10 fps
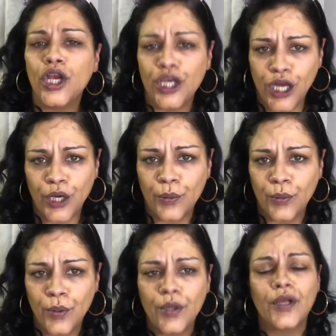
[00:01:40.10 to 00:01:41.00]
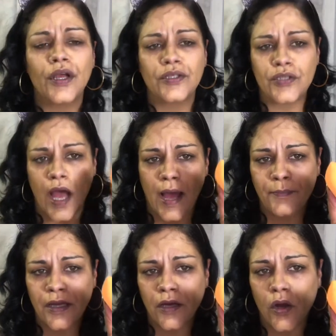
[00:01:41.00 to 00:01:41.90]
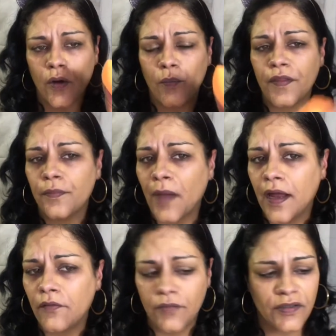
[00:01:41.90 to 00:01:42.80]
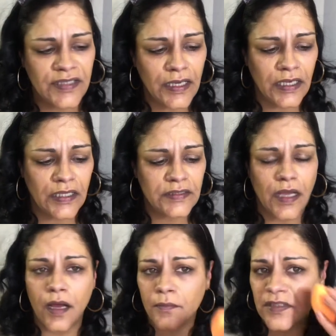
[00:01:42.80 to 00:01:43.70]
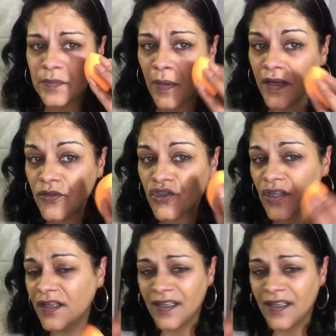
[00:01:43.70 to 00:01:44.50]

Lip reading: No. So I'm gonna go in with my Real Techniques sponge.